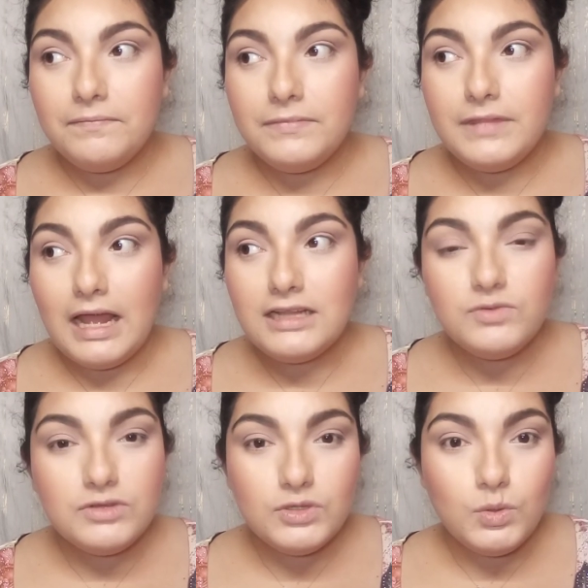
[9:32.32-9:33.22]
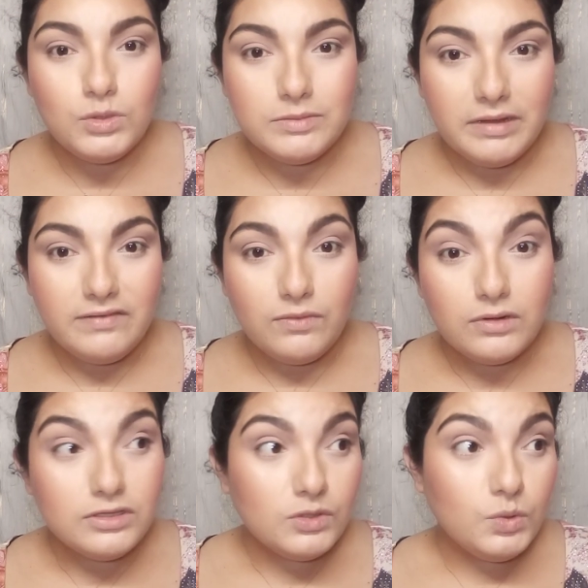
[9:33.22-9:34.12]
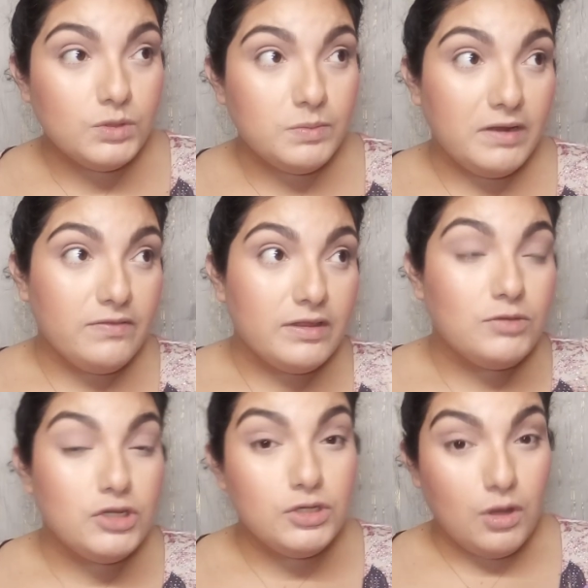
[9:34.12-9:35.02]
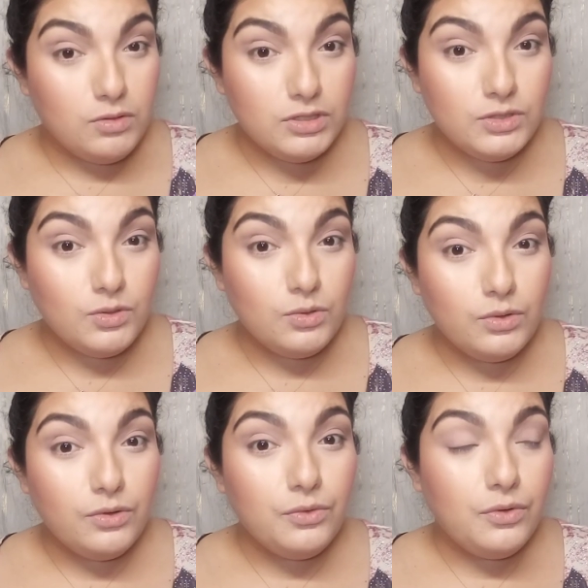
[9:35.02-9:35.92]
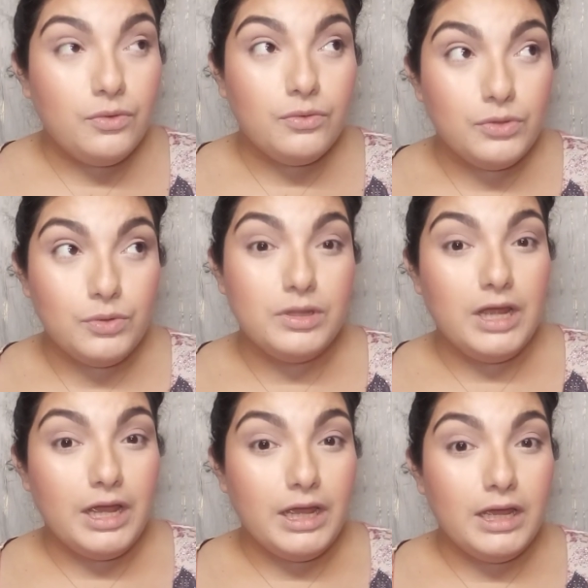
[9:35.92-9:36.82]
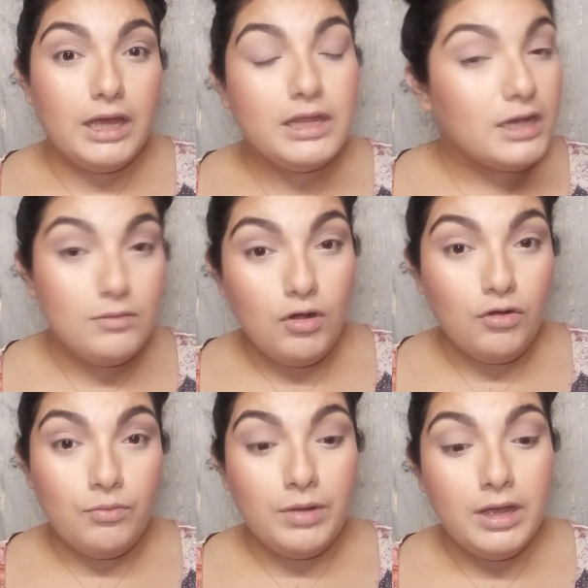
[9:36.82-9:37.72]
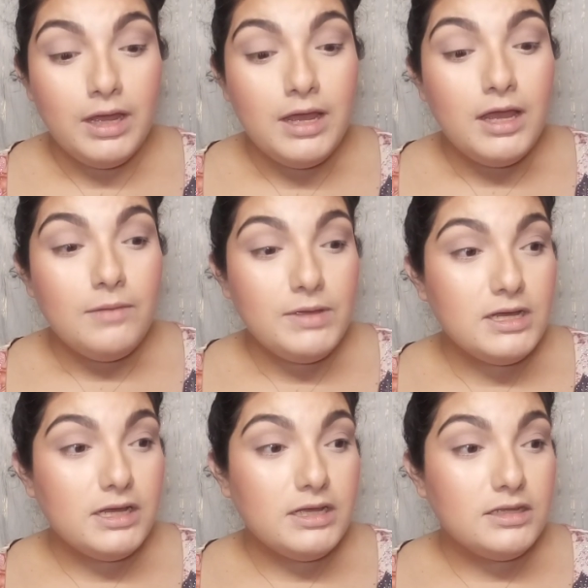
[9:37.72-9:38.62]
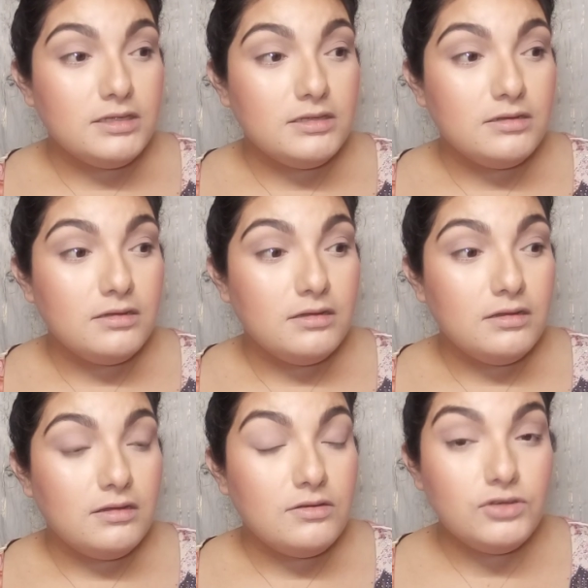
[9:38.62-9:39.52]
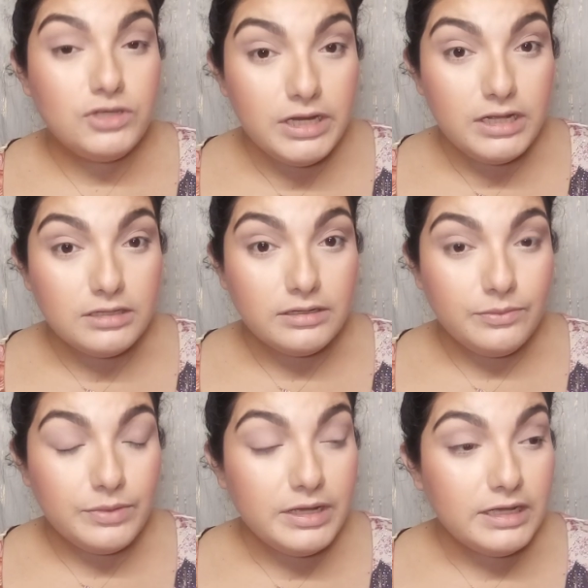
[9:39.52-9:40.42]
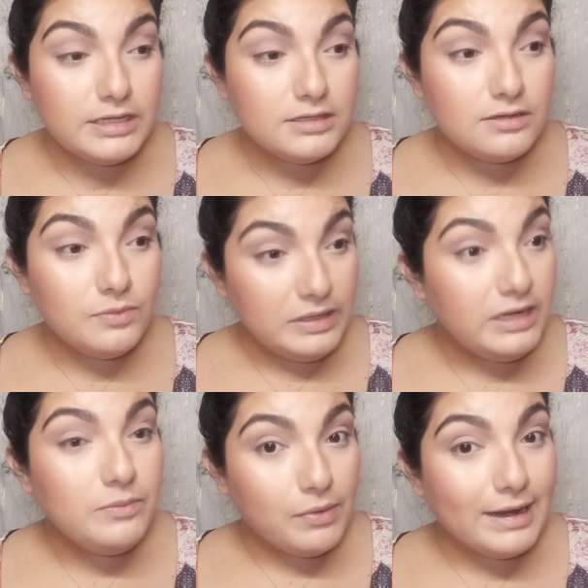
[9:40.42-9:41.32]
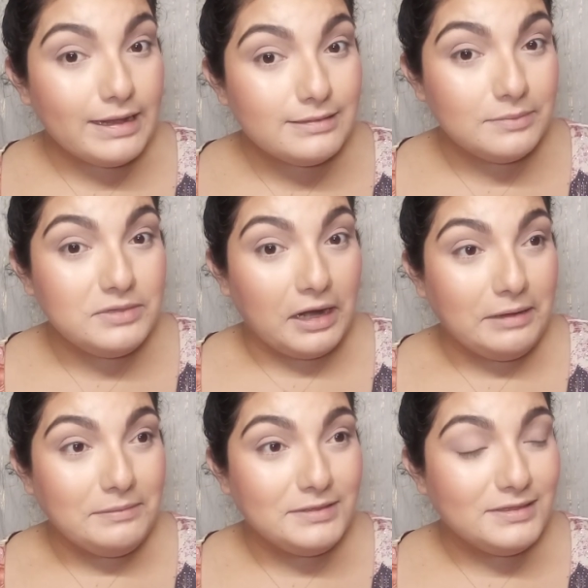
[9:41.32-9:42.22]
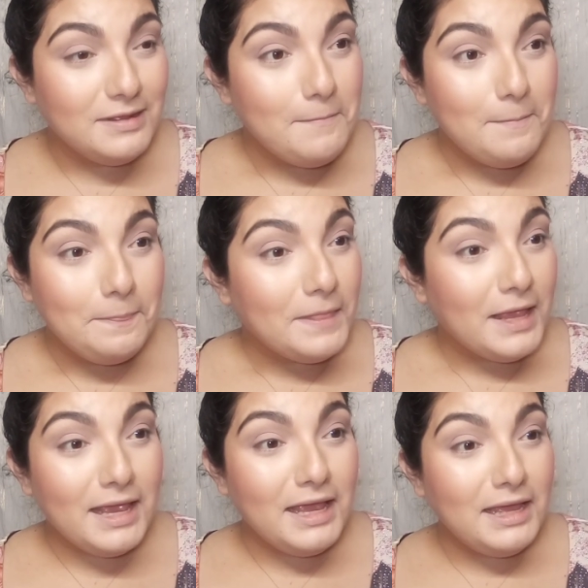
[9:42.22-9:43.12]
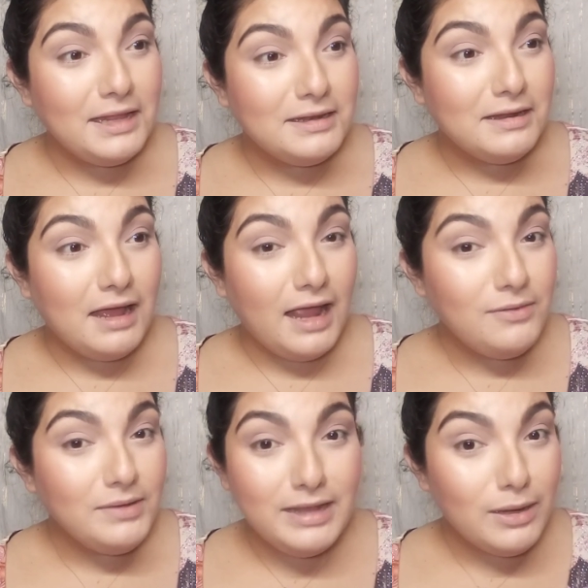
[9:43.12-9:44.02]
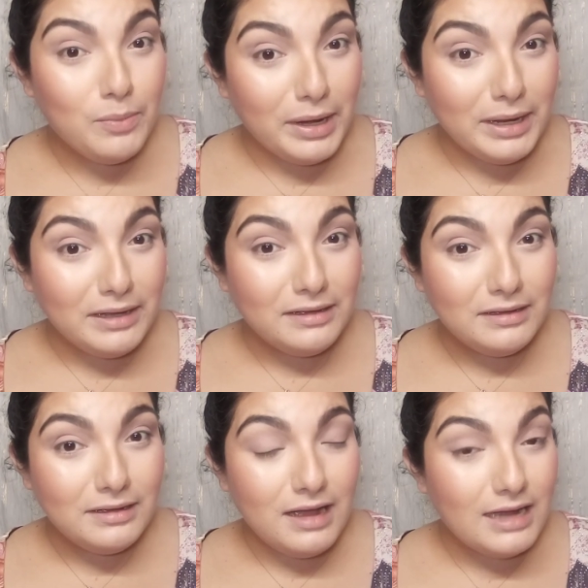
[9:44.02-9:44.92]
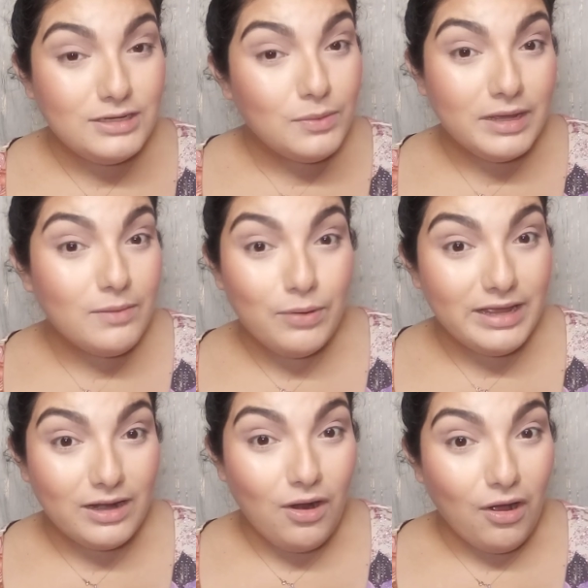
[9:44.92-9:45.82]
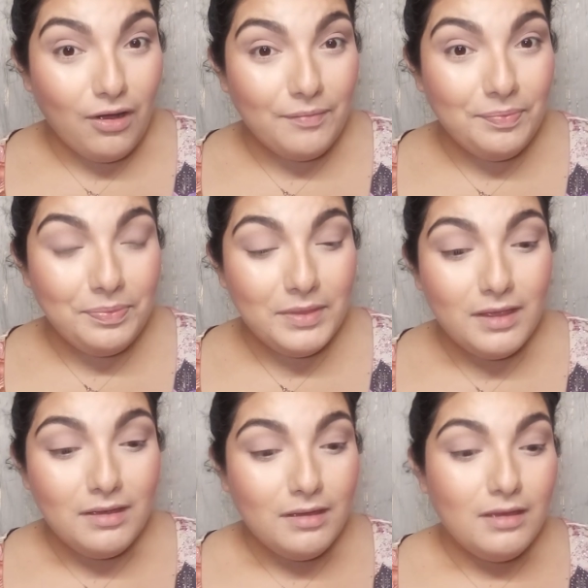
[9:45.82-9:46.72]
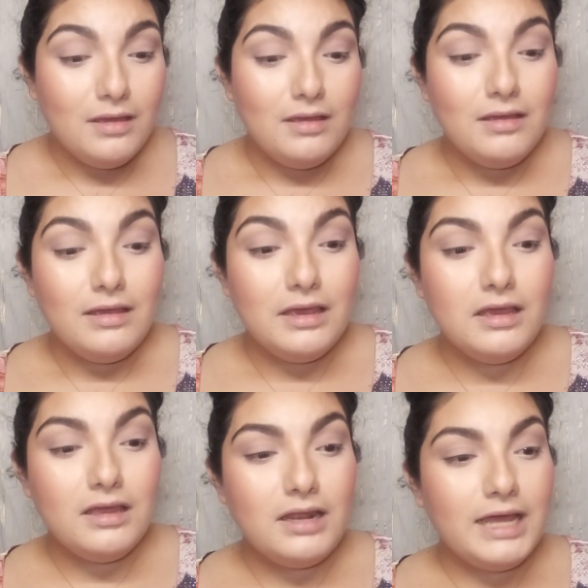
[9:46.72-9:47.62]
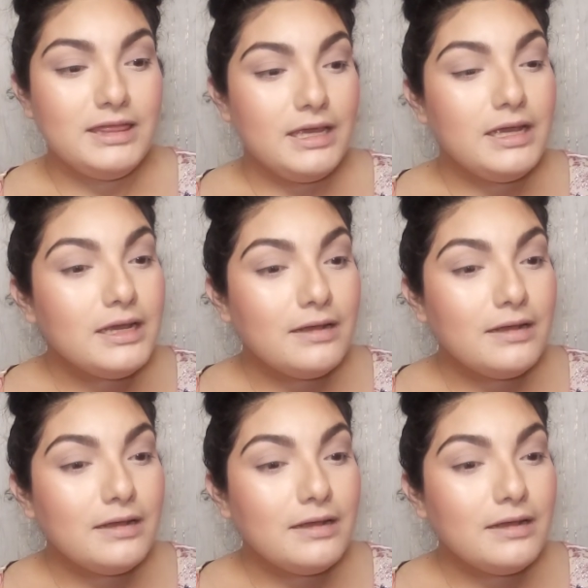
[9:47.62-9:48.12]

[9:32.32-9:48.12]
that's what school is made for. School is made for them to go to school through the day and then come home. Because, geez, Louise, we need breaks sometimes. And I don't get a break. I don't get a break at all. And I think